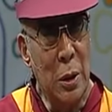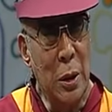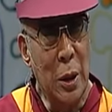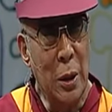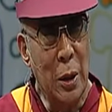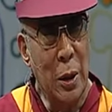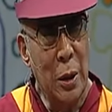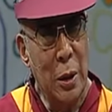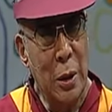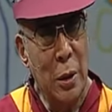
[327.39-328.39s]
the
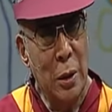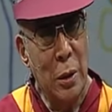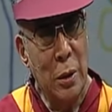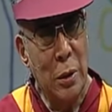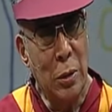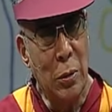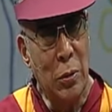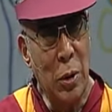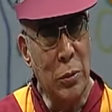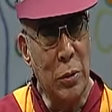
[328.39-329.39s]
sort of
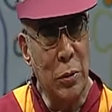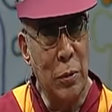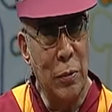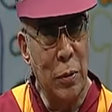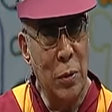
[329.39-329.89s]
concept of